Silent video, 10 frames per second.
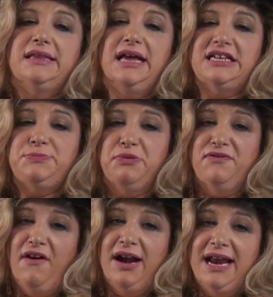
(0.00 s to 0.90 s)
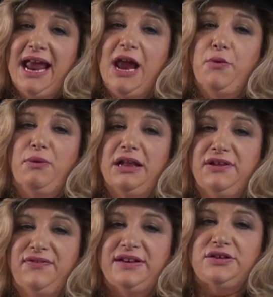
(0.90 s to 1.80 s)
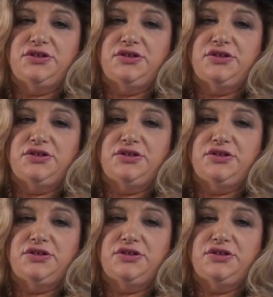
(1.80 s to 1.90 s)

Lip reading: thus providing a relevant